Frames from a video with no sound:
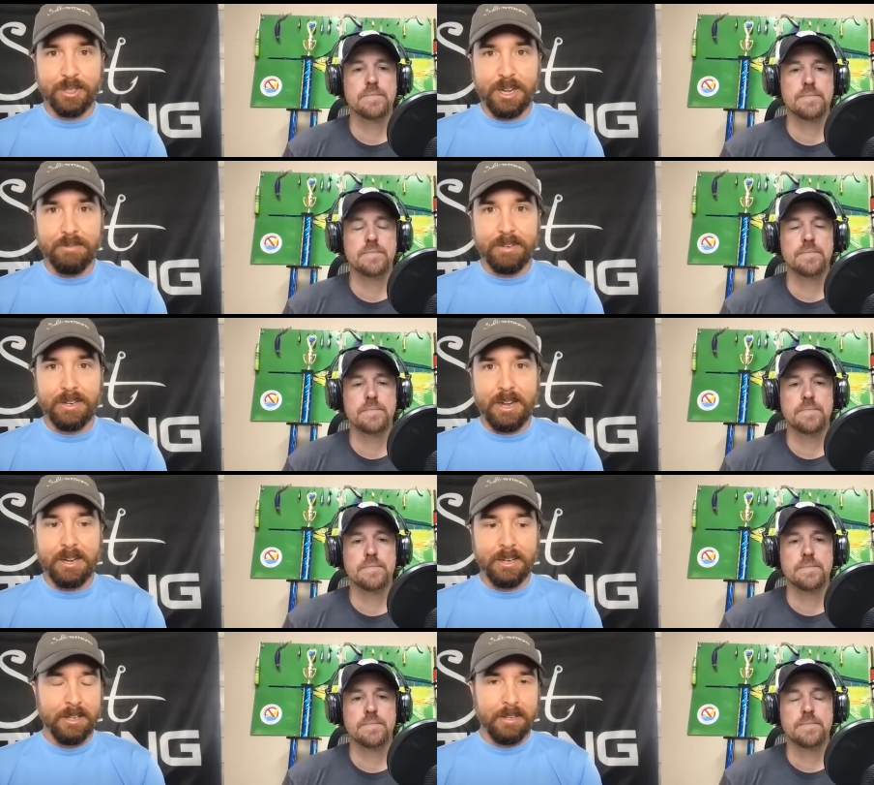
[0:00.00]
Speaker 1: stuff and not
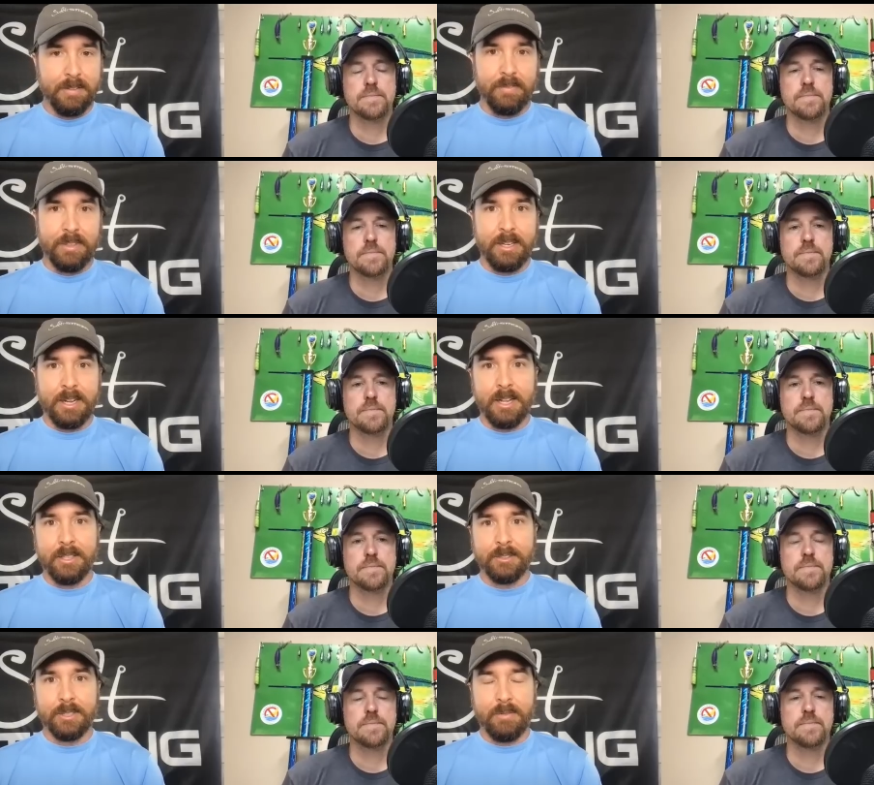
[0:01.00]
the uh, the
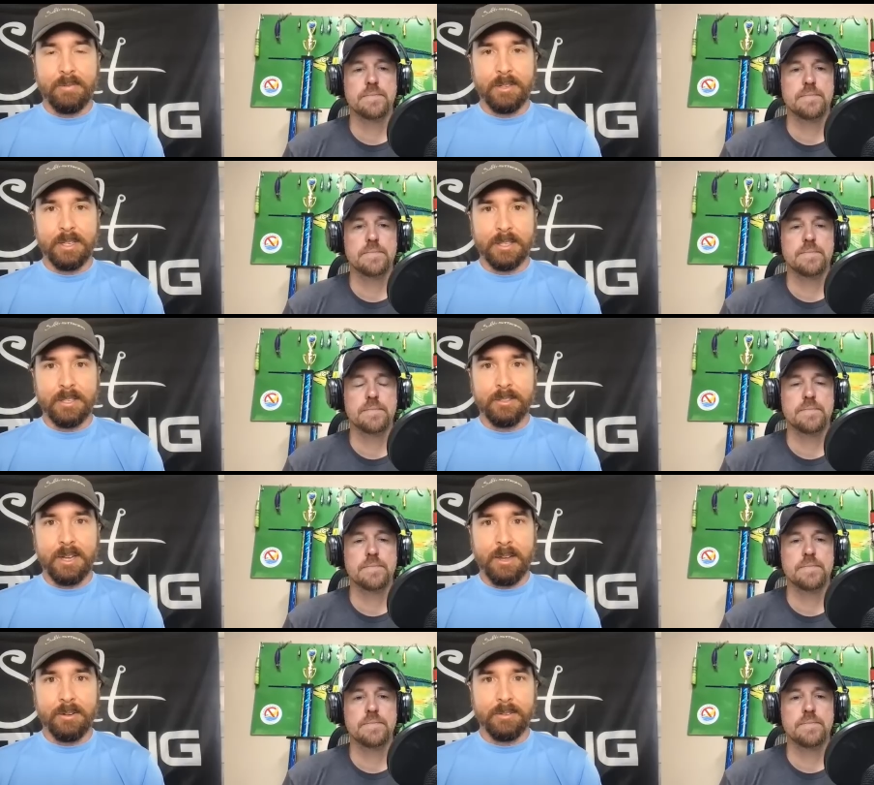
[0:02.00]
stuff on like the
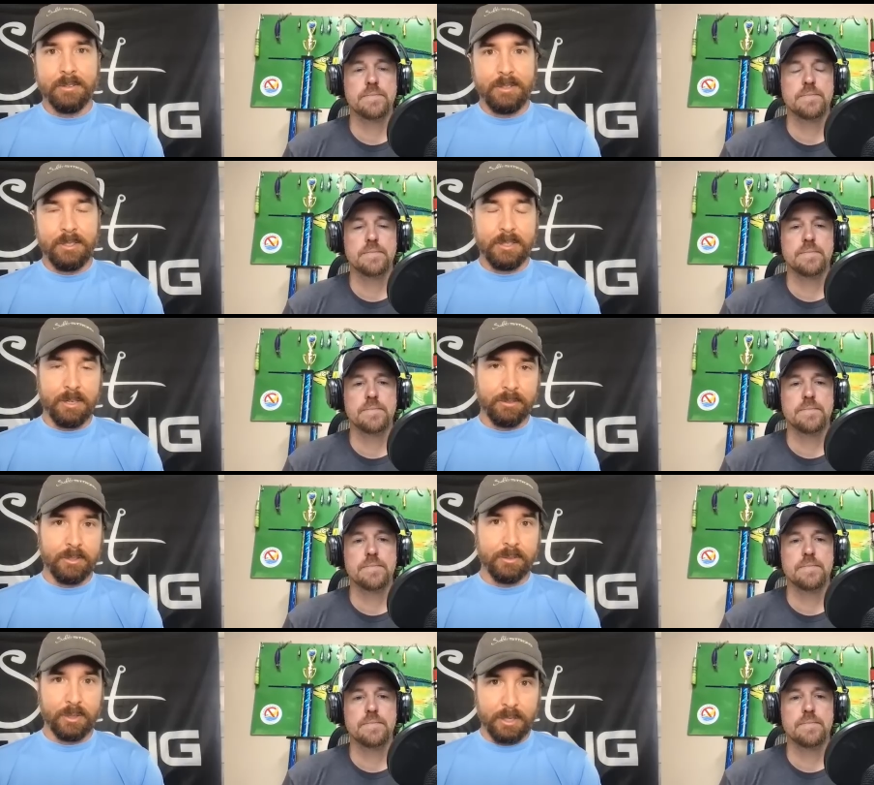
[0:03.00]
discount discount
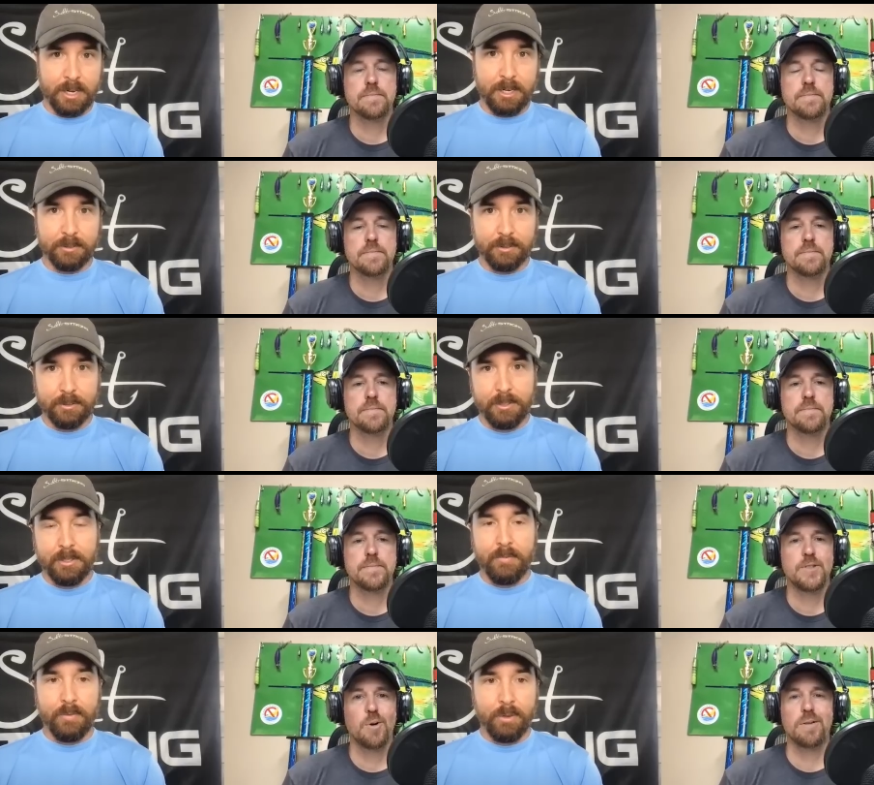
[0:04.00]
sunscreen aisles.
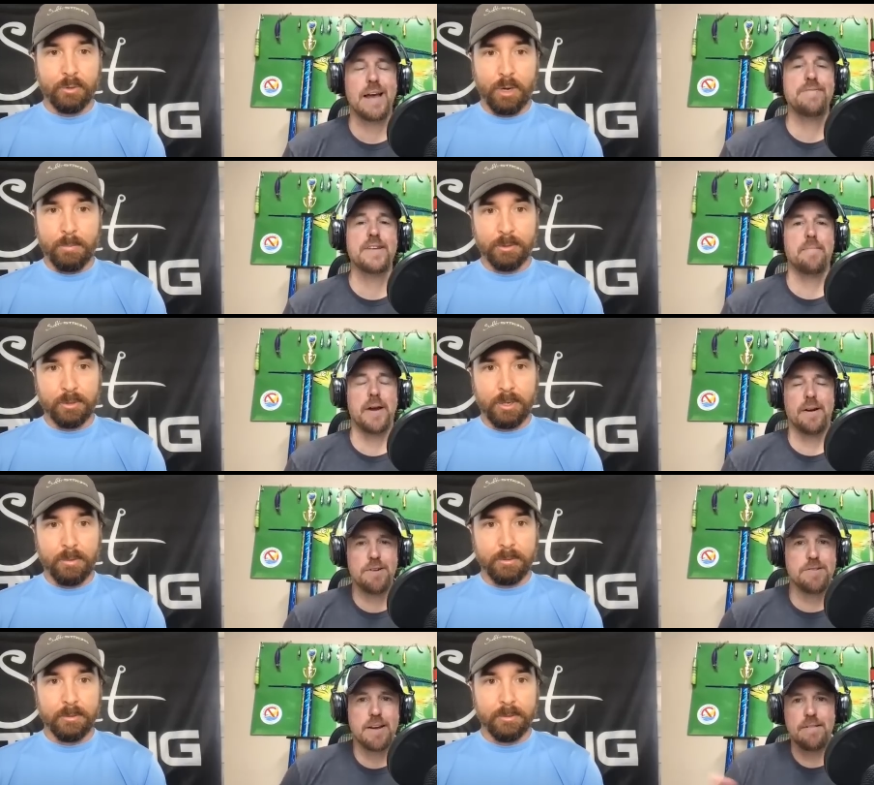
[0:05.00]
Your whole Those life got better,
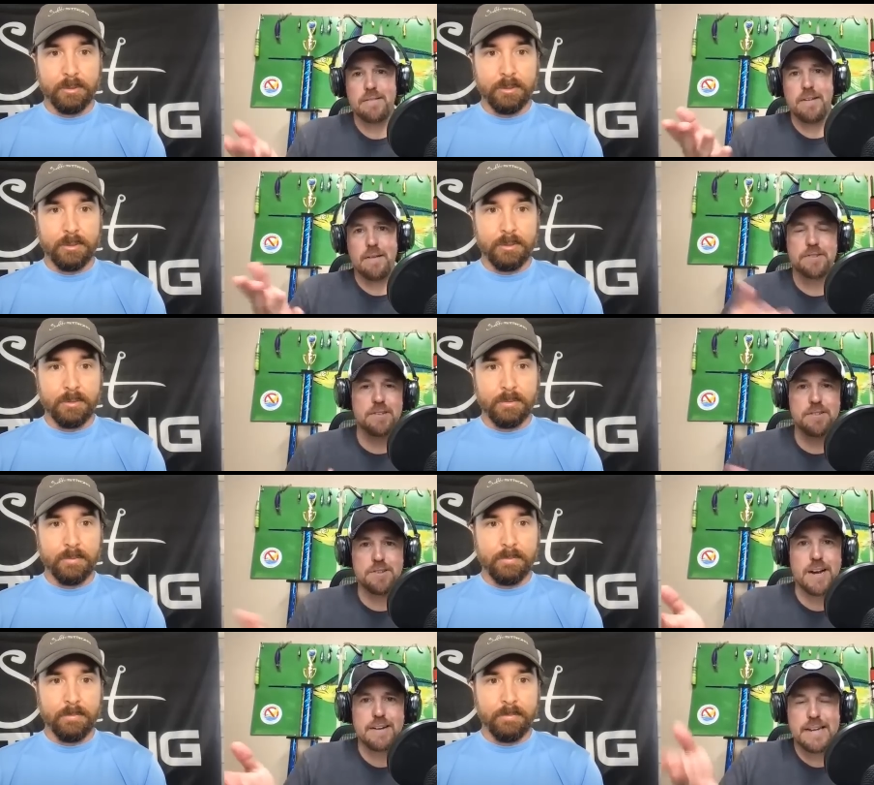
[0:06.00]
dude.
Speaker 2: You get you, ever since you
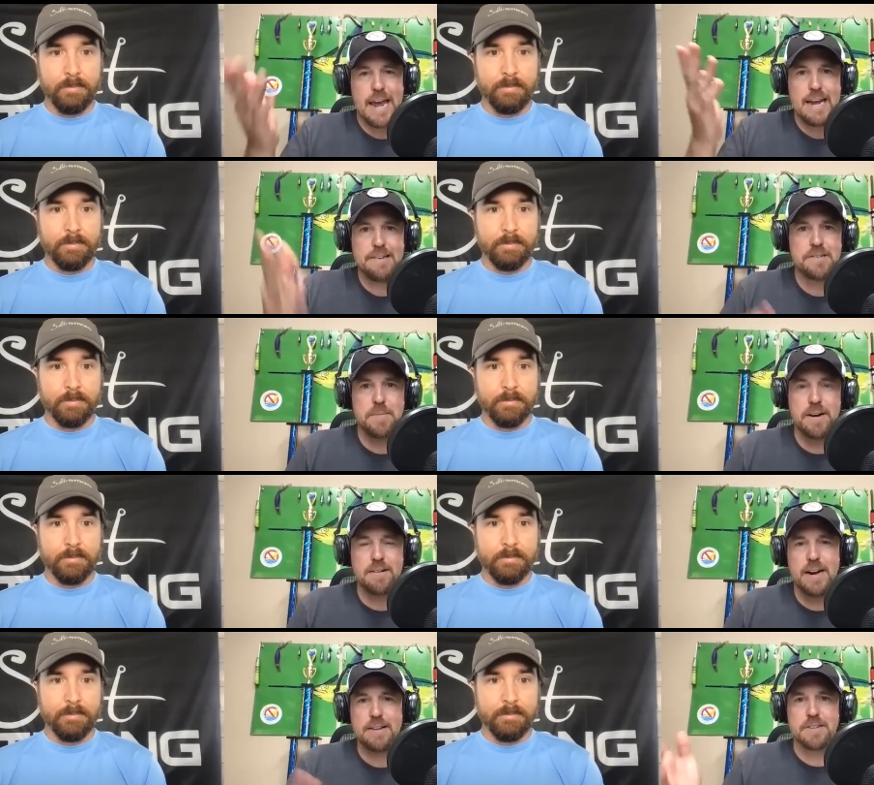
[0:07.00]
got engaged. I mean, all
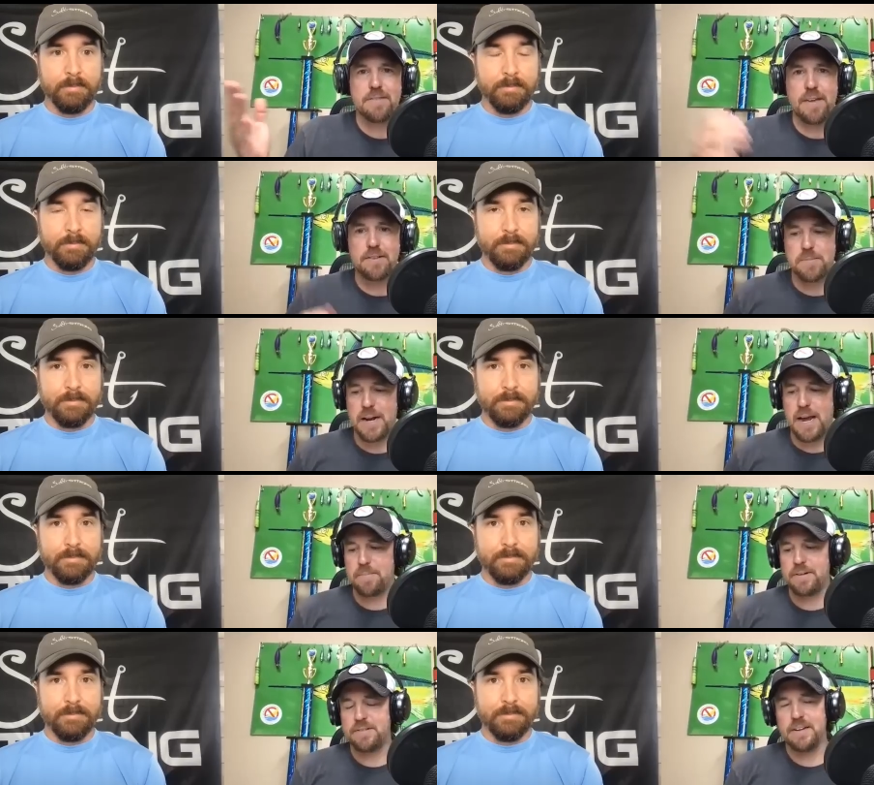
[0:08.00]
kinds of good things have been
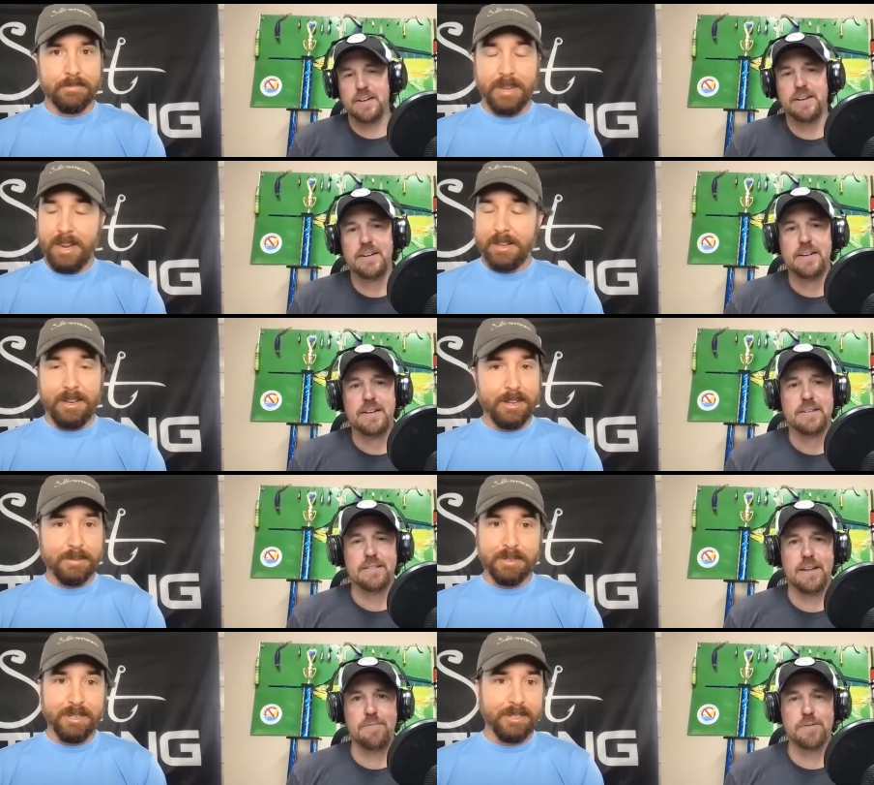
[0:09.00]
happening to you. Yeah, yeah.
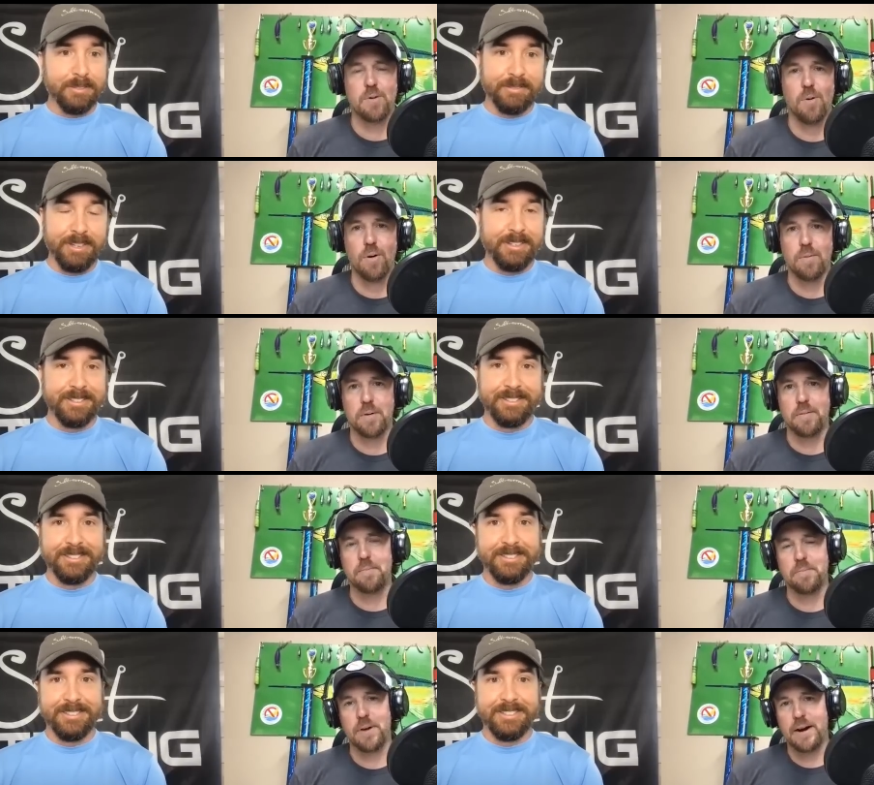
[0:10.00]
life good. was horrible
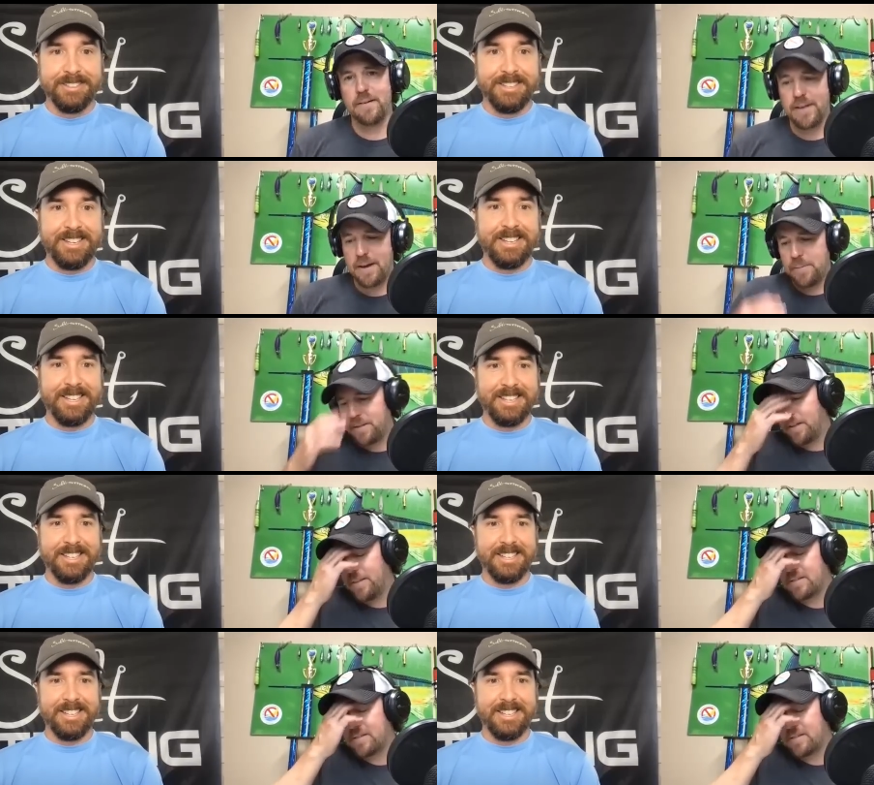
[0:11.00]
prior to that, but th-